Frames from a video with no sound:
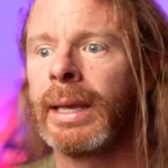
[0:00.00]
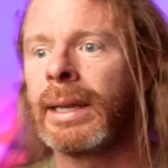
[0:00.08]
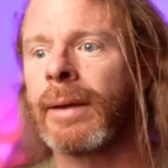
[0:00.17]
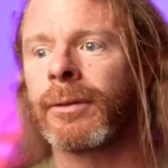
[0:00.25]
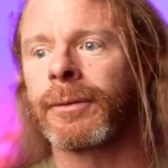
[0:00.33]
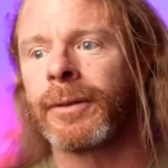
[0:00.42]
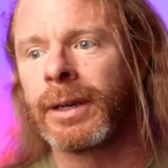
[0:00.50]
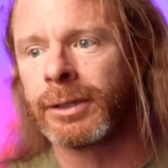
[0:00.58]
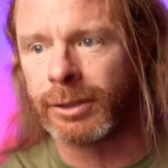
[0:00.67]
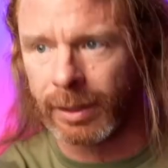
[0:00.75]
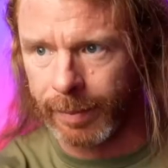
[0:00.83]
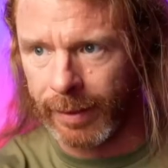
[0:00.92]
he never
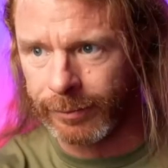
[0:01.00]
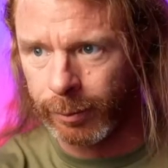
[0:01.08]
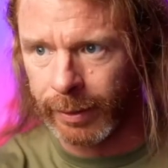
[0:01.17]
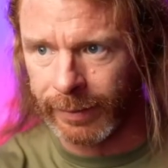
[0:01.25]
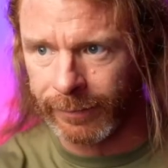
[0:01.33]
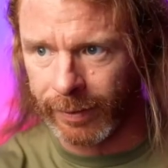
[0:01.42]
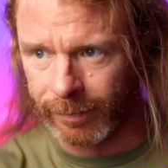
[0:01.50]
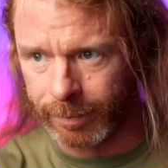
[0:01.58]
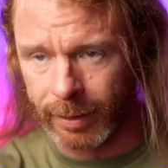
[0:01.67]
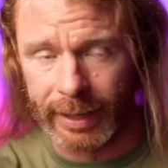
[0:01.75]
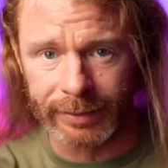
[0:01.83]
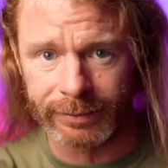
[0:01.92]
finished above 25th
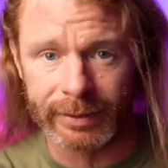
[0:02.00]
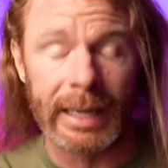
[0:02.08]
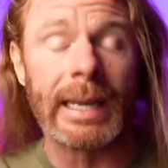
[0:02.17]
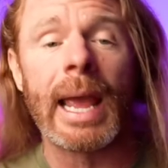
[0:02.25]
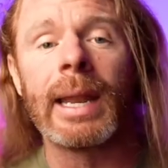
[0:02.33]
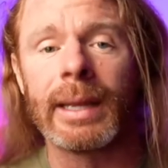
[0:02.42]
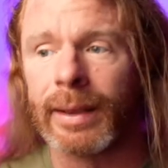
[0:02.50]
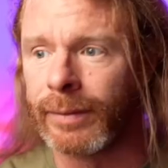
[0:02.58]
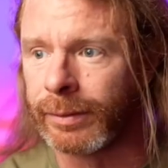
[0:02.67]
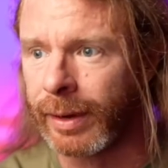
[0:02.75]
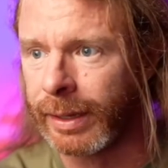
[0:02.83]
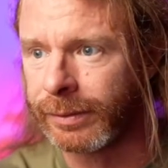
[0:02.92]
place in any
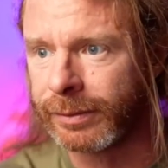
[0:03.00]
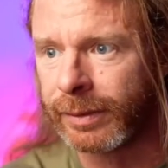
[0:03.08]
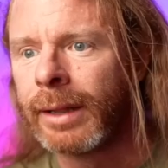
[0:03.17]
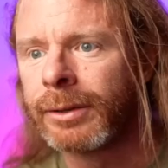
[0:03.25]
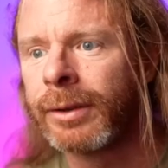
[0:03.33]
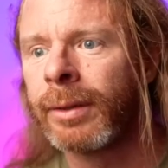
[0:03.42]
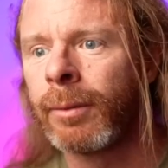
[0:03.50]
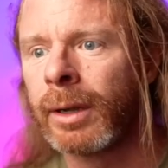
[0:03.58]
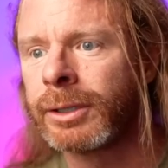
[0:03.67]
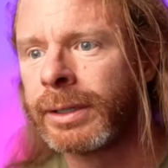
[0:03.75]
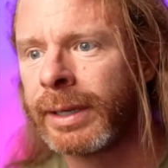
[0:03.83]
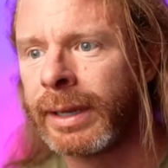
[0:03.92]
given race. During the
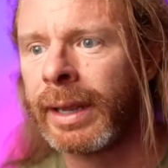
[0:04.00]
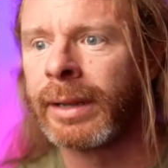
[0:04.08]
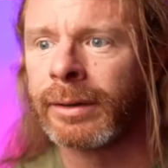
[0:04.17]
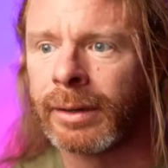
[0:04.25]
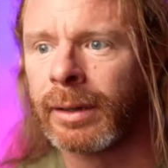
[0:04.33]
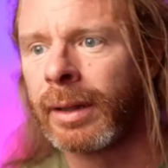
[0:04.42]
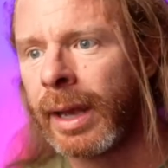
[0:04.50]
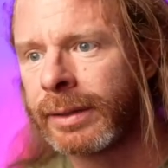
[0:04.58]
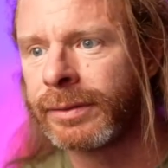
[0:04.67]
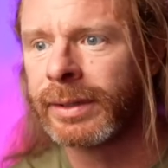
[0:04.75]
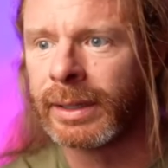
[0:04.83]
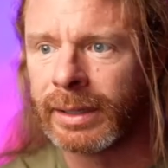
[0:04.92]
Washington
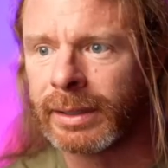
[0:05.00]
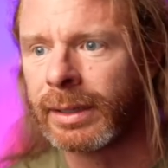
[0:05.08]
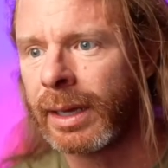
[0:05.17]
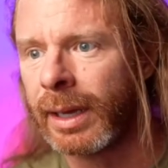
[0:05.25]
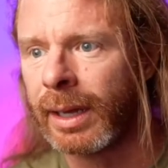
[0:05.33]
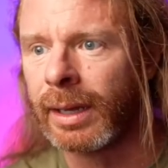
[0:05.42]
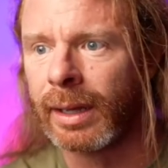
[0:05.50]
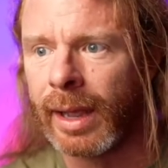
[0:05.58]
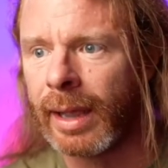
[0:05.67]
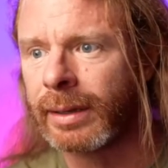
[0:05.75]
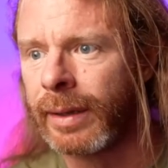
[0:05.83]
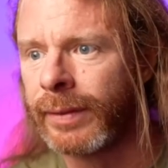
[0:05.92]
Interscholastic
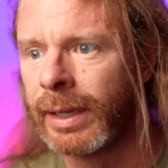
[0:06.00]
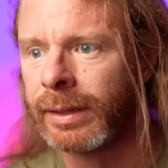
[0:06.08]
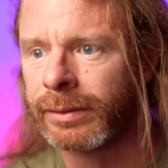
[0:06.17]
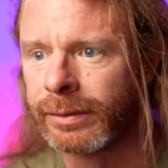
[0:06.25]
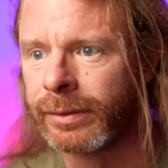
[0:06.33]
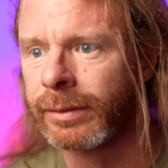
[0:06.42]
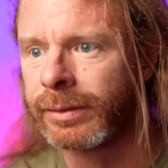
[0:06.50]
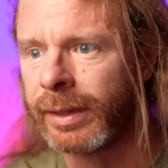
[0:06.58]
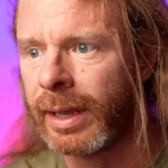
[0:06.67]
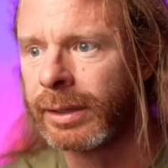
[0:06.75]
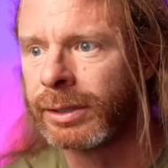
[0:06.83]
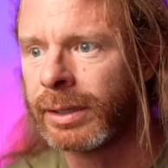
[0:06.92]
Activities
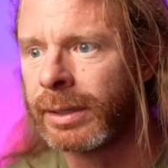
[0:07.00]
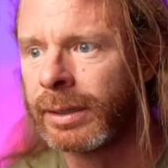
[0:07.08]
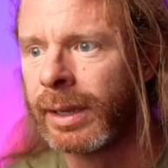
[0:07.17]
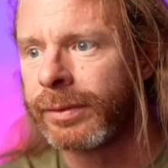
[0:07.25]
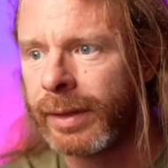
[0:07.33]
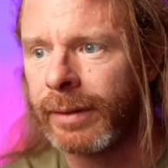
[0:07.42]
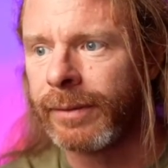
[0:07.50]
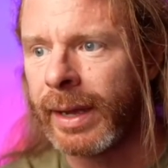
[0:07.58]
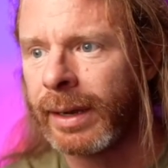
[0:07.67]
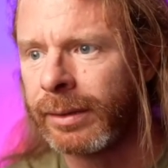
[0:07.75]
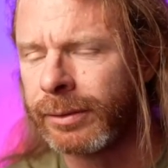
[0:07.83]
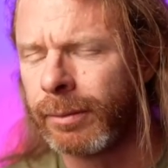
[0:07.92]
Association State
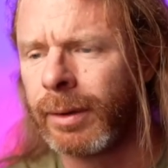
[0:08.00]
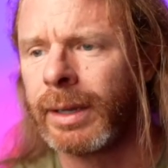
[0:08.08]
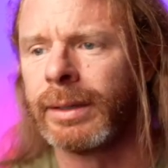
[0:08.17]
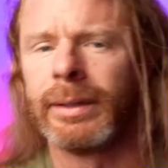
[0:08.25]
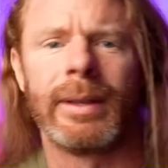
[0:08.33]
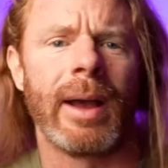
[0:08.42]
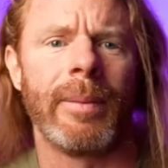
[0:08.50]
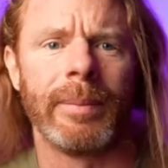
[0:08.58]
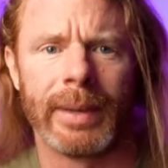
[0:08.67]
Finals, what a dumb